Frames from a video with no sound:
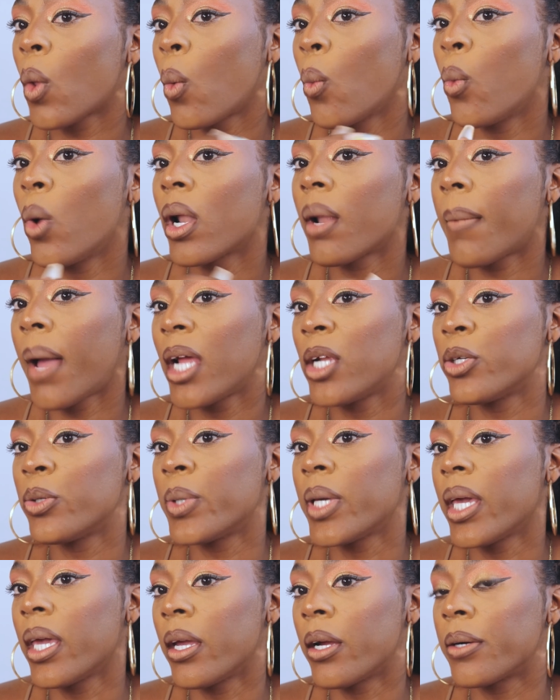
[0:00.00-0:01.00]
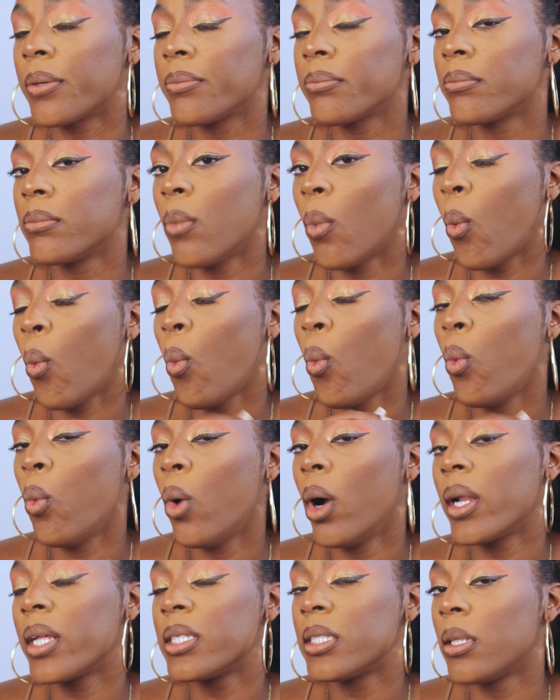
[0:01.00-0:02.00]
what am I doing here?
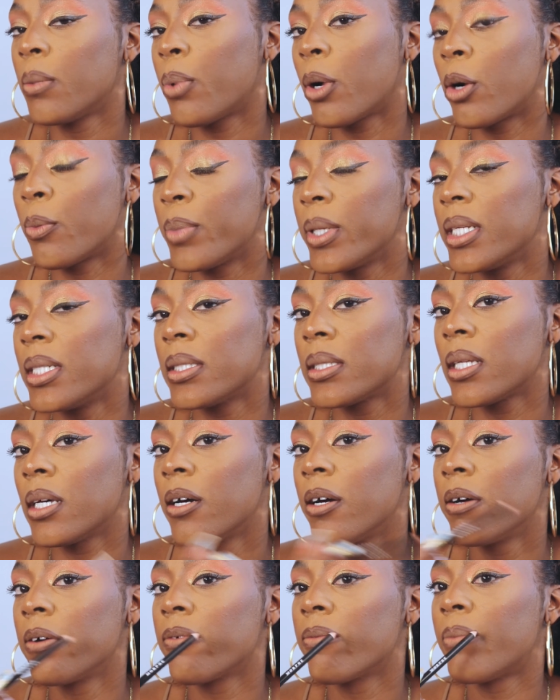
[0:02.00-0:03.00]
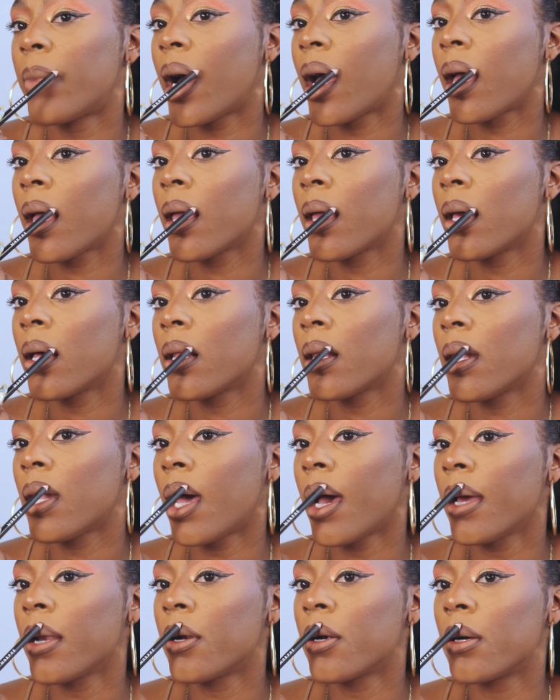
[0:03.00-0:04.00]
What is the purpose of my
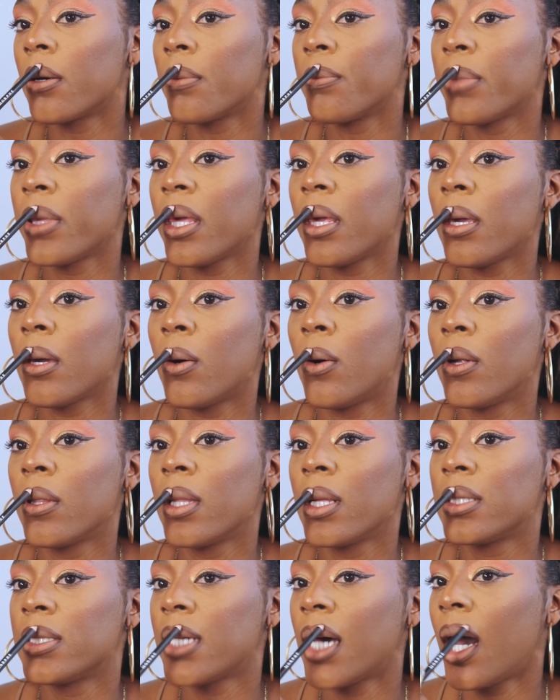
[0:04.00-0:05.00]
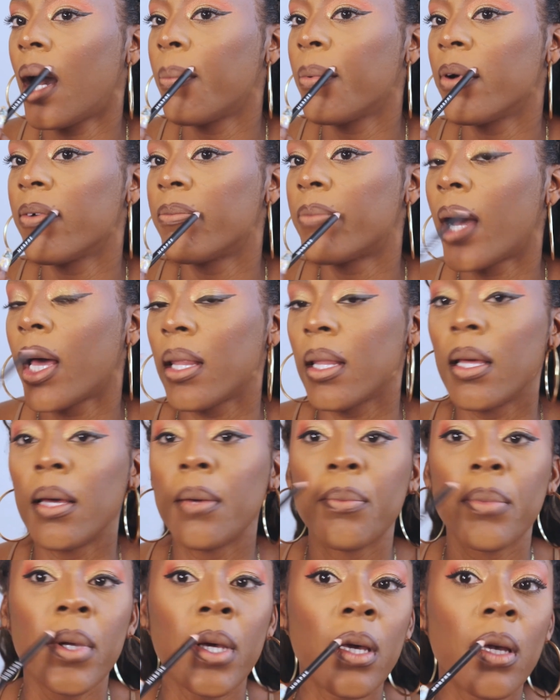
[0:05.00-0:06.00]
liner being on the top of my
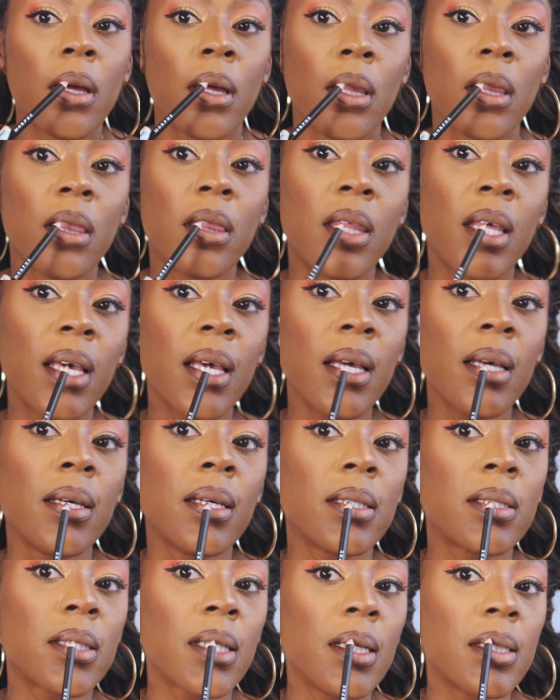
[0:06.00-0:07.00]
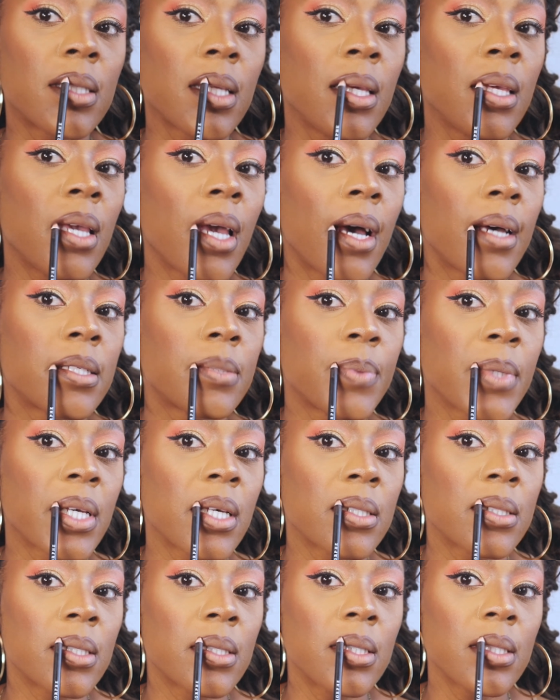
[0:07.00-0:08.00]
lip? This is a yes
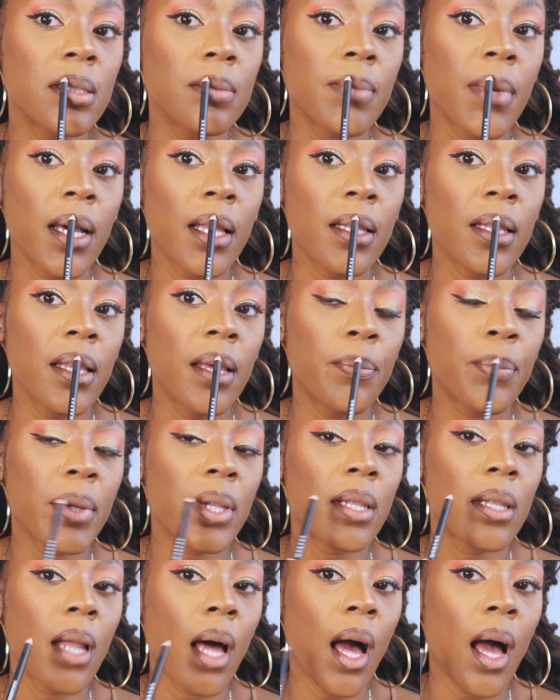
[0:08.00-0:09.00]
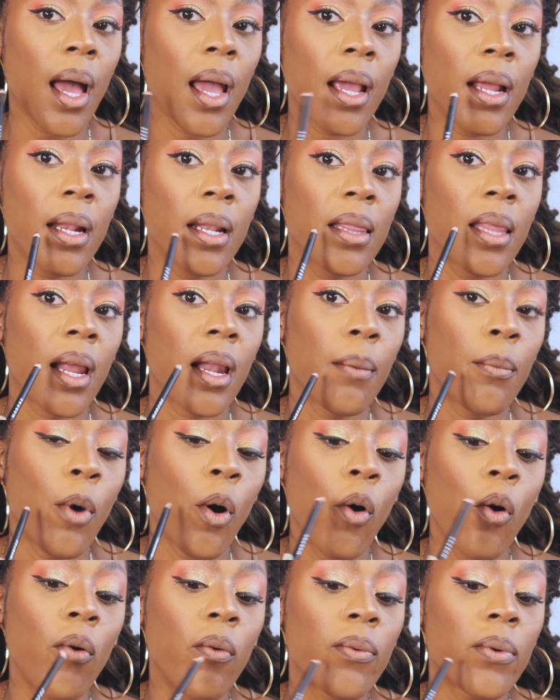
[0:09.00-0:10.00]
because this is my lip line that I'm
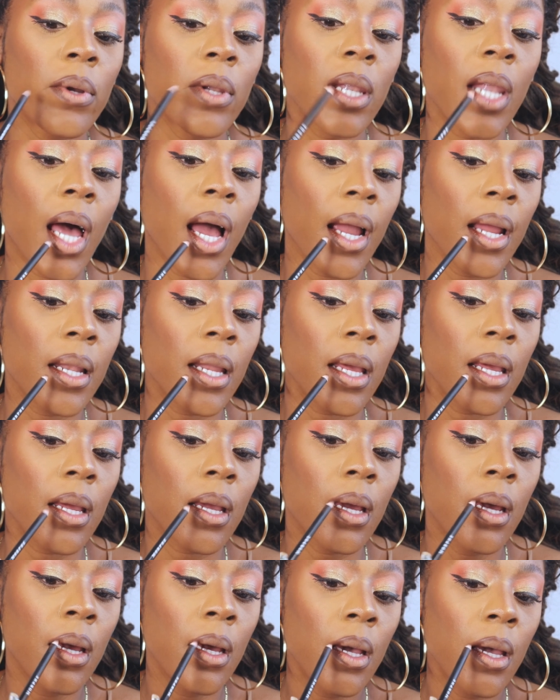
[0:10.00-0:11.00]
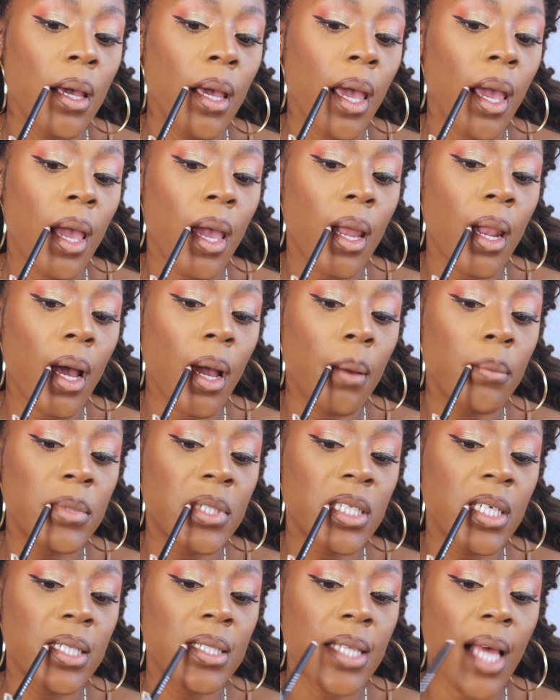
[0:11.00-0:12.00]
overlining and I'm
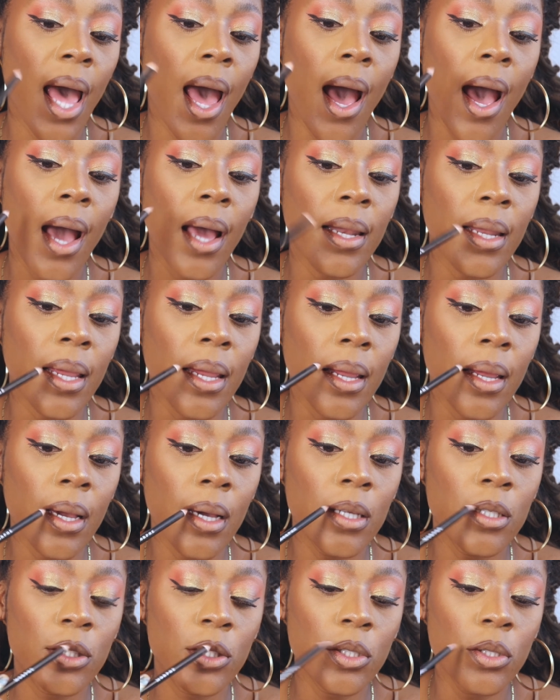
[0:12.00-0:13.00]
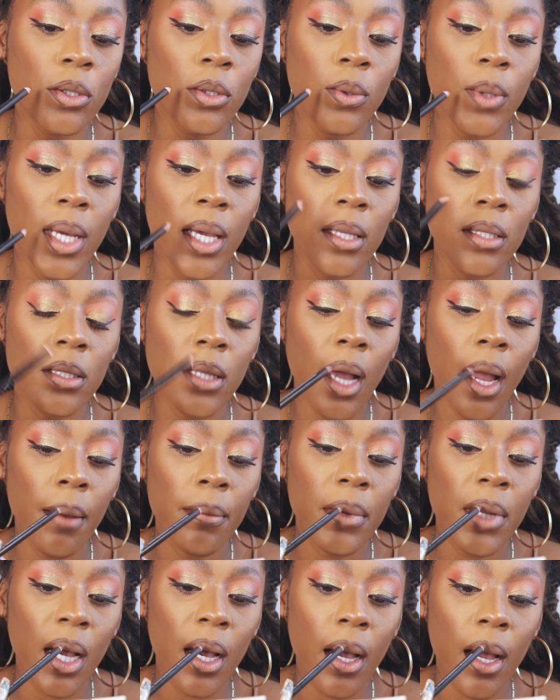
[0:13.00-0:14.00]
just adding to it.
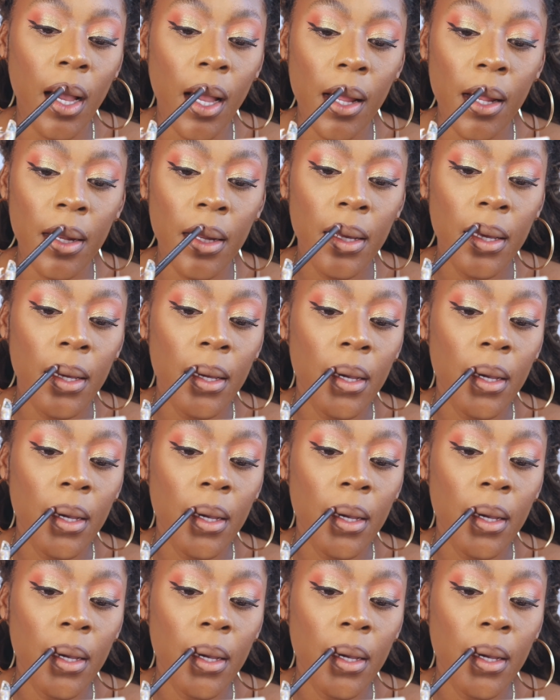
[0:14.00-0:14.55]
I'm not